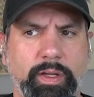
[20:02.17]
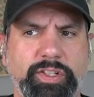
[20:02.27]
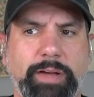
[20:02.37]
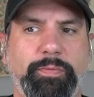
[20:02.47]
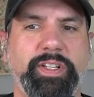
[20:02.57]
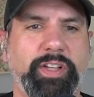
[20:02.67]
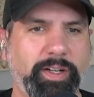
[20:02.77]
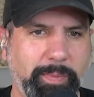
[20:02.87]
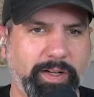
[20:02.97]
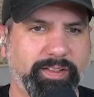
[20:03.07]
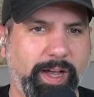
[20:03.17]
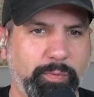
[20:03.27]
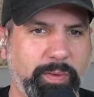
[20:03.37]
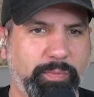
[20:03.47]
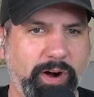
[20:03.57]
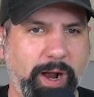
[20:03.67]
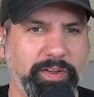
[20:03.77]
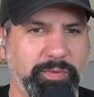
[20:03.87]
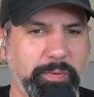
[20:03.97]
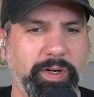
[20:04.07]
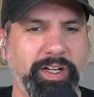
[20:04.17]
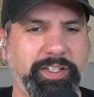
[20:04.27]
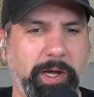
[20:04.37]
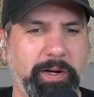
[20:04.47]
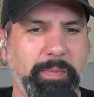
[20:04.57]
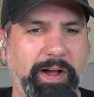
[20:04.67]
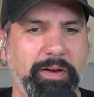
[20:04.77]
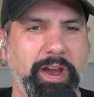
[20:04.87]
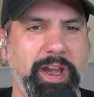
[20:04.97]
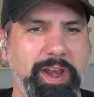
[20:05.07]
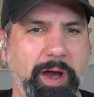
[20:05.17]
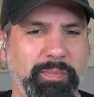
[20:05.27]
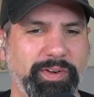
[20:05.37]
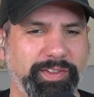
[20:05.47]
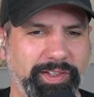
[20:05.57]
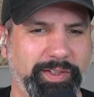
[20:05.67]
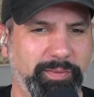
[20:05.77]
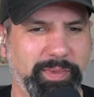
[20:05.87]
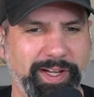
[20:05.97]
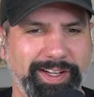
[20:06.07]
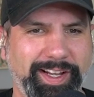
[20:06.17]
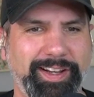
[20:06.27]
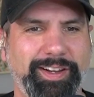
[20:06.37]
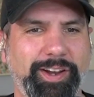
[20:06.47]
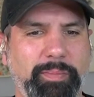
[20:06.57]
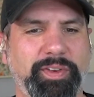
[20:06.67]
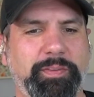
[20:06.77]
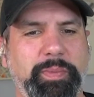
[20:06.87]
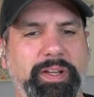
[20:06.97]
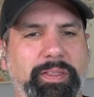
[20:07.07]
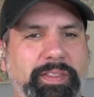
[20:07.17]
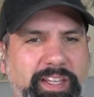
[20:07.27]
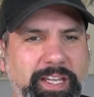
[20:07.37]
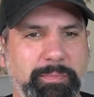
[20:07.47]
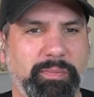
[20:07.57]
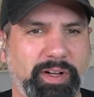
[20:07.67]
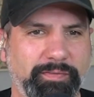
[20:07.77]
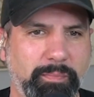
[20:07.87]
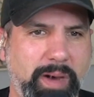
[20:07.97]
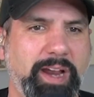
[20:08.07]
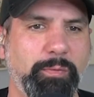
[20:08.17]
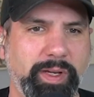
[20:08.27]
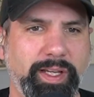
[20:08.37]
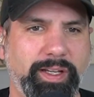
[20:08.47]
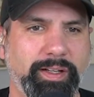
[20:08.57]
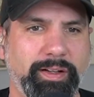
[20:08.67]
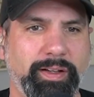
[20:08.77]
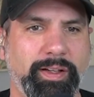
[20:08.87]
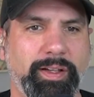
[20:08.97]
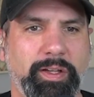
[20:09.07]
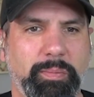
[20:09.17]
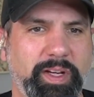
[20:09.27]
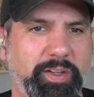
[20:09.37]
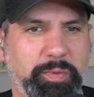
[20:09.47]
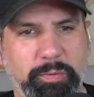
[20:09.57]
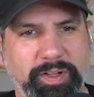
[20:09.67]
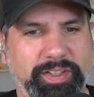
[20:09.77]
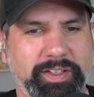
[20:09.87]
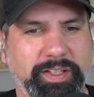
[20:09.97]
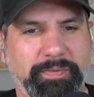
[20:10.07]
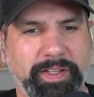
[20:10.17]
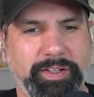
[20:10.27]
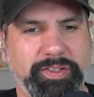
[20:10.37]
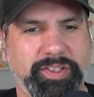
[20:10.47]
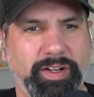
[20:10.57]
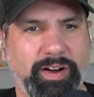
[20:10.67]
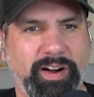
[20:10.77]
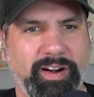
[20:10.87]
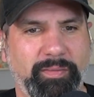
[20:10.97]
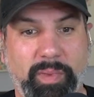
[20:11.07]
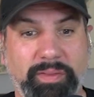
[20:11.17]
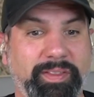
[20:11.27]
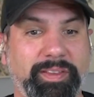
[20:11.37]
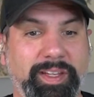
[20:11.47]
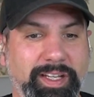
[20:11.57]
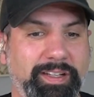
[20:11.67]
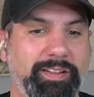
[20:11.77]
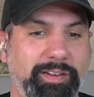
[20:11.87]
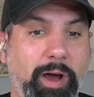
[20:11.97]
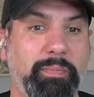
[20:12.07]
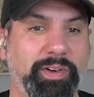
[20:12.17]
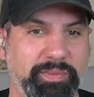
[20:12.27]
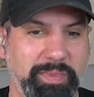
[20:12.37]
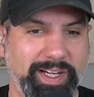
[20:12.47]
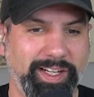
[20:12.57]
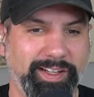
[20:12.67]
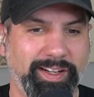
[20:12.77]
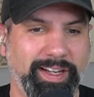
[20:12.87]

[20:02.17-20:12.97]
Jeff, we talked about at the top, we promised we wanted to talk about numbers a little bit. And numbers have been a theme of my week because we recently finished our monthly numbers meeting.